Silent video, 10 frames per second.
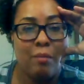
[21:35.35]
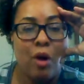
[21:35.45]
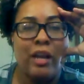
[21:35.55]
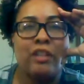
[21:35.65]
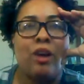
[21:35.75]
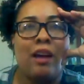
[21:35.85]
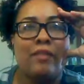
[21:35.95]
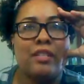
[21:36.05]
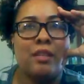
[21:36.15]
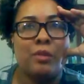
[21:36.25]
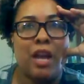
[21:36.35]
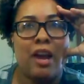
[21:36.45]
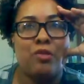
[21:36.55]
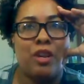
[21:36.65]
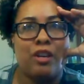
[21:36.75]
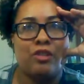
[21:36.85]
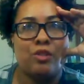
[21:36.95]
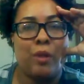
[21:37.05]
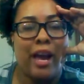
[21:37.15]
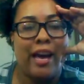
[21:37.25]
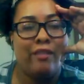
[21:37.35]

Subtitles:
okay. So obviously with Andrew Nichols,